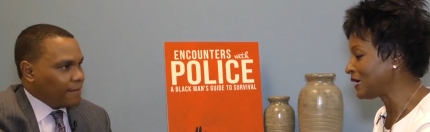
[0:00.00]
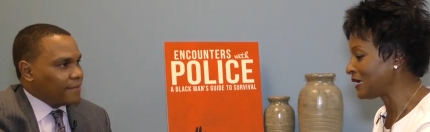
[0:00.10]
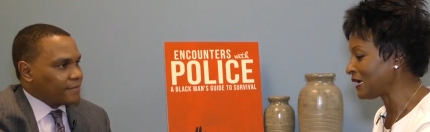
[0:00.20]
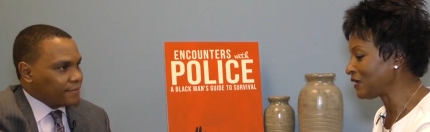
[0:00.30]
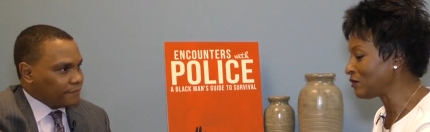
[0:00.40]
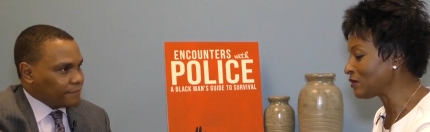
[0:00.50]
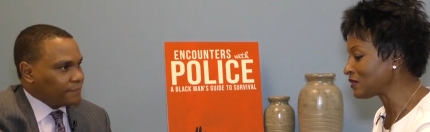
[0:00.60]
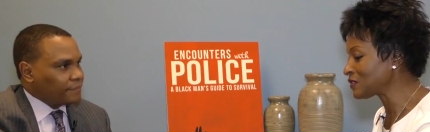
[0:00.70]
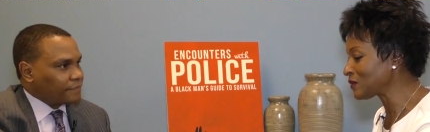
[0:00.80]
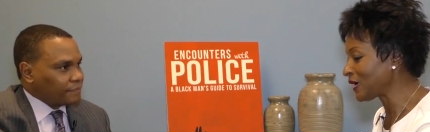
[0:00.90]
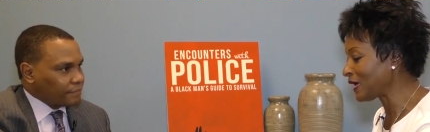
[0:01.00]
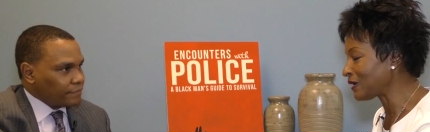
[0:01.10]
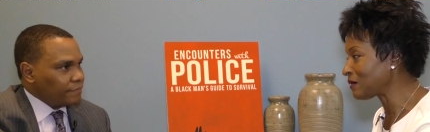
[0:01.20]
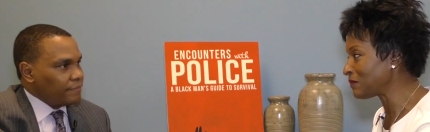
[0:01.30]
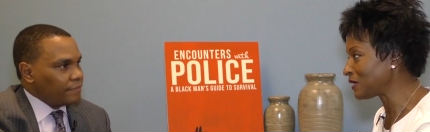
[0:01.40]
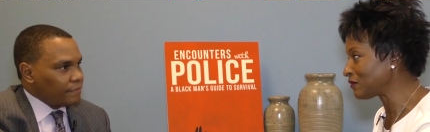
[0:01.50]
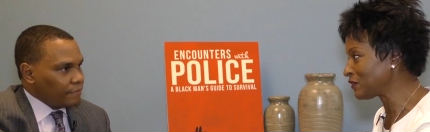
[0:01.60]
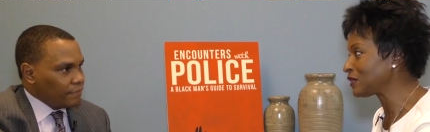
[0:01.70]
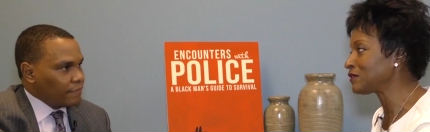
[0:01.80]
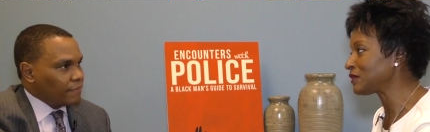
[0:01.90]
Speaker 1: Yes. And you also had a male
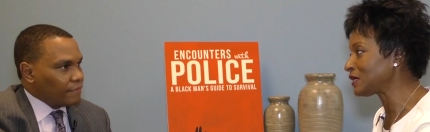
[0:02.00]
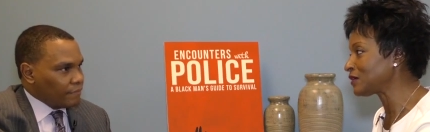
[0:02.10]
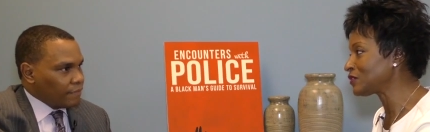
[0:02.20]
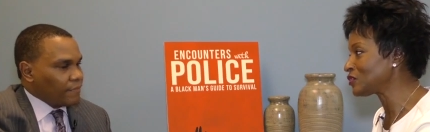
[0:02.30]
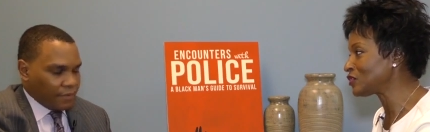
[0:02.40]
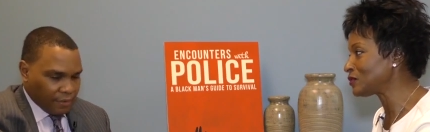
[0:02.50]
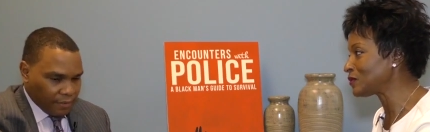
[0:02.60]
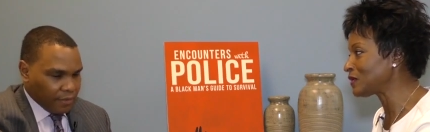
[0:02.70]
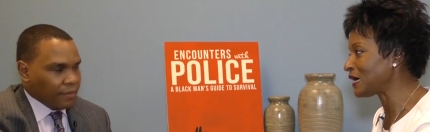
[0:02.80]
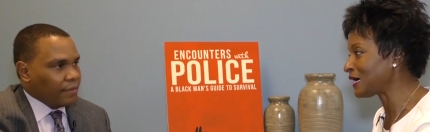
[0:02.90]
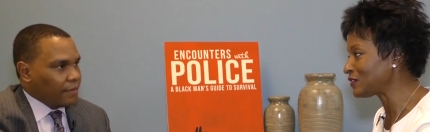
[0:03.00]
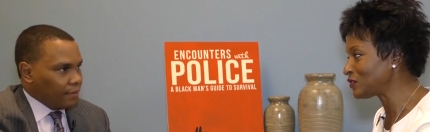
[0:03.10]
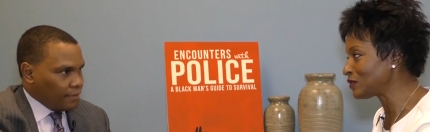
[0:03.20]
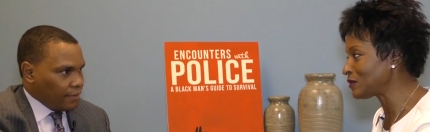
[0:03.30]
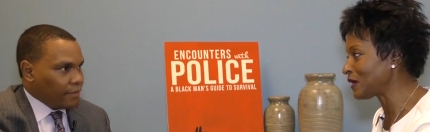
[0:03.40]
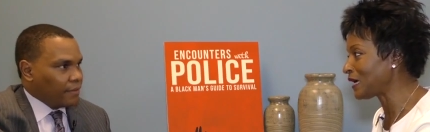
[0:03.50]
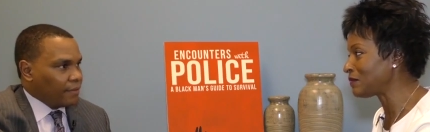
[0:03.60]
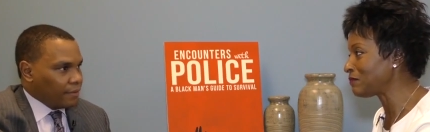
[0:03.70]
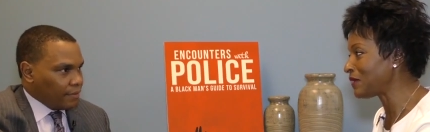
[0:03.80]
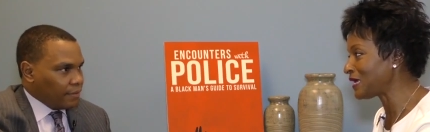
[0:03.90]
figure there to guide you and
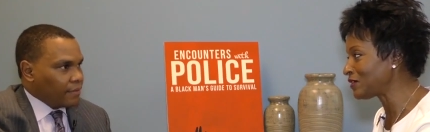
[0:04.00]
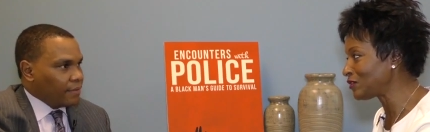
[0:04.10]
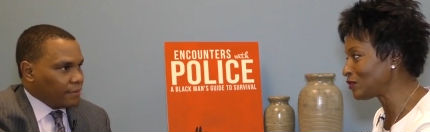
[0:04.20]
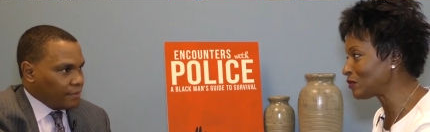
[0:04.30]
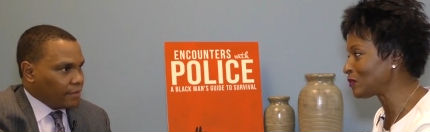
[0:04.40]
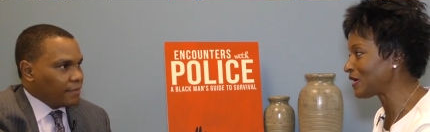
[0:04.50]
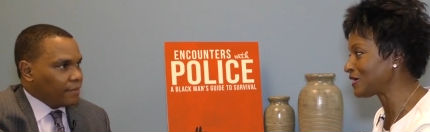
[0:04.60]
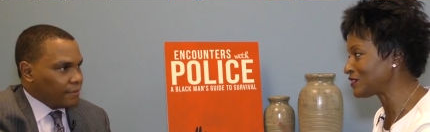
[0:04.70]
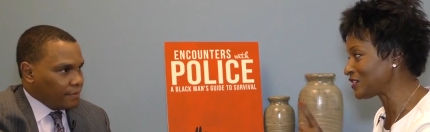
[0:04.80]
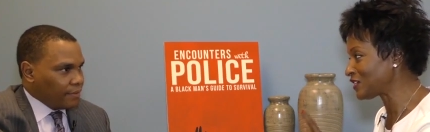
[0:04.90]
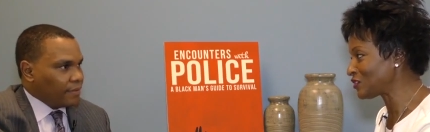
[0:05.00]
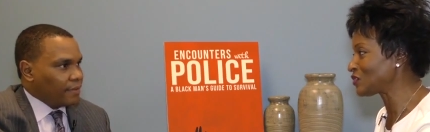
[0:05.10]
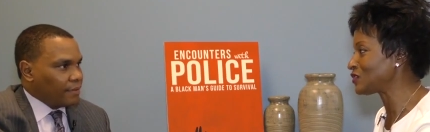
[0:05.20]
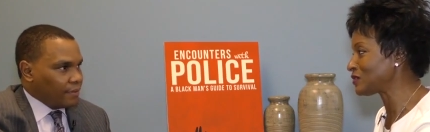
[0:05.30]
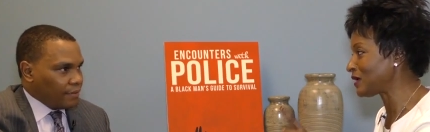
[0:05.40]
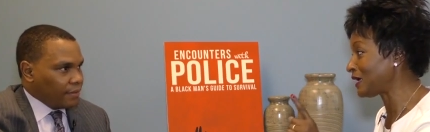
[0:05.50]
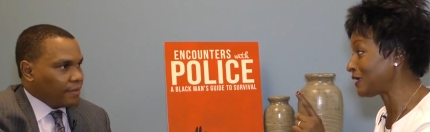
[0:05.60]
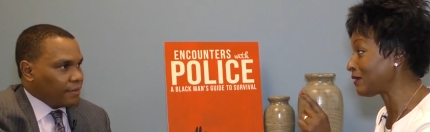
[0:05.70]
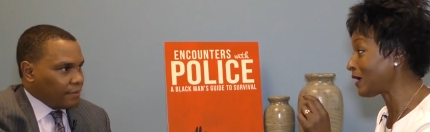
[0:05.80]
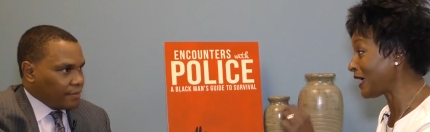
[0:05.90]
make you pay attention
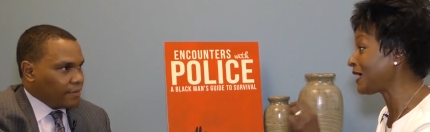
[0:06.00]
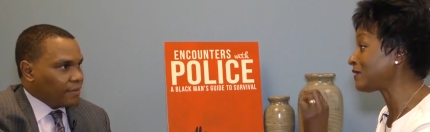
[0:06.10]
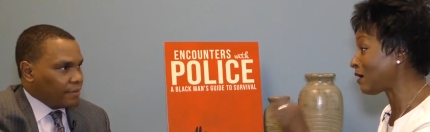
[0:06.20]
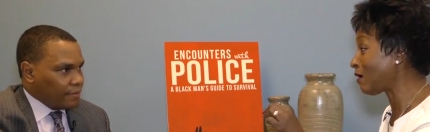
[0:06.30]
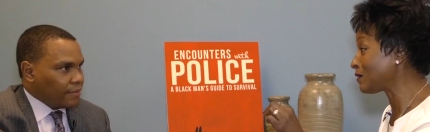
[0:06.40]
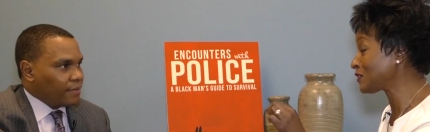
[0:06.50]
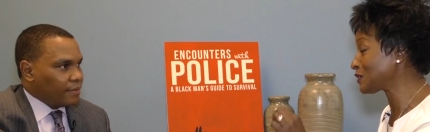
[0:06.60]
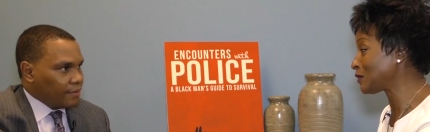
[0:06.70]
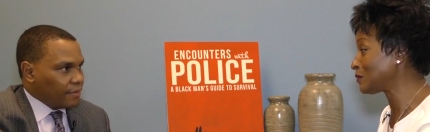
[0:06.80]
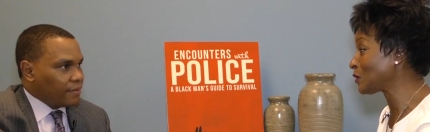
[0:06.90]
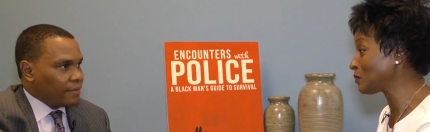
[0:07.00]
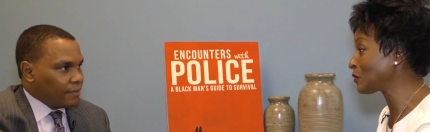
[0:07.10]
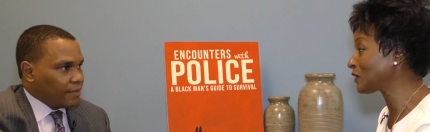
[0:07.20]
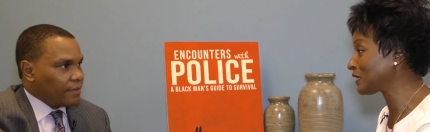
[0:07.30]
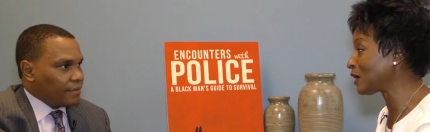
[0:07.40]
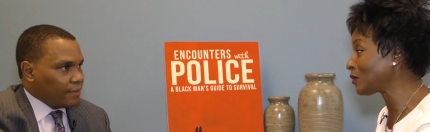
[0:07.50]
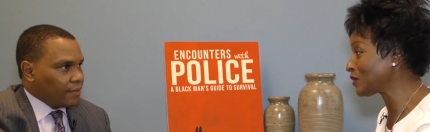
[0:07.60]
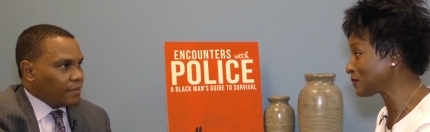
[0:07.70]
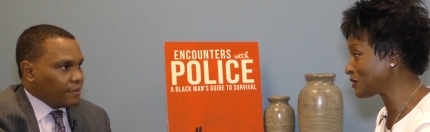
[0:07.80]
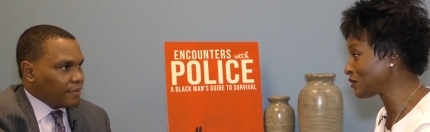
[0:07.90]
and, and also, more importantly, own
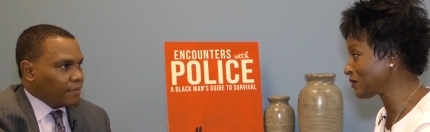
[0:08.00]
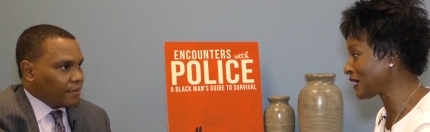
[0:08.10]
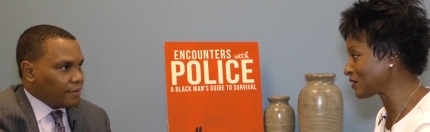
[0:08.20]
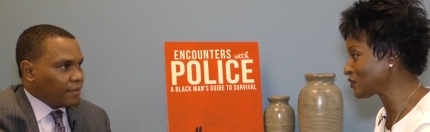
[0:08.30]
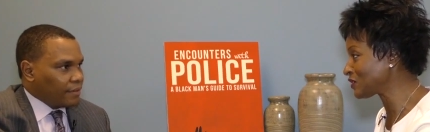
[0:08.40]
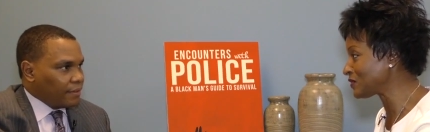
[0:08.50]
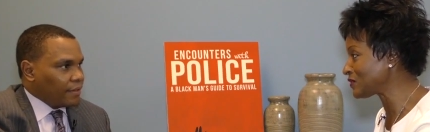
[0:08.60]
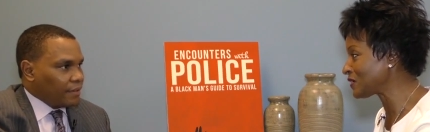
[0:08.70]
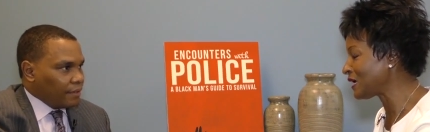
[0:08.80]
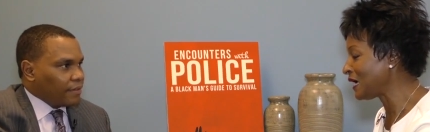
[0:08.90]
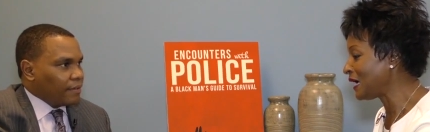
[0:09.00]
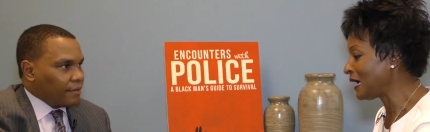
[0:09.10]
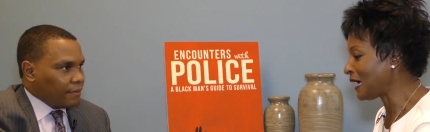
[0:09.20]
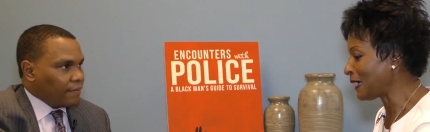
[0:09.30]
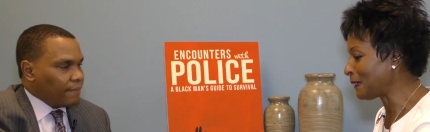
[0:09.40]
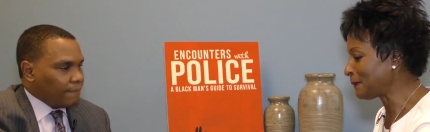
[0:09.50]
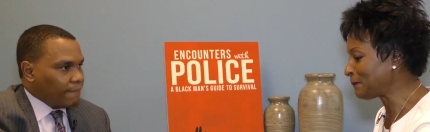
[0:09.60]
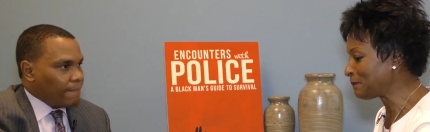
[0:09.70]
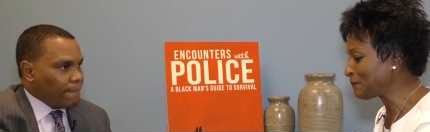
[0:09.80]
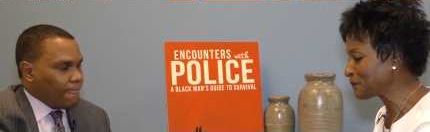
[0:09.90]
up to your actions.
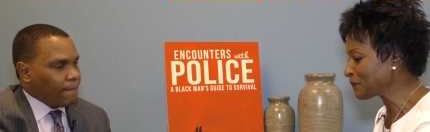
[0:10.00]
Um,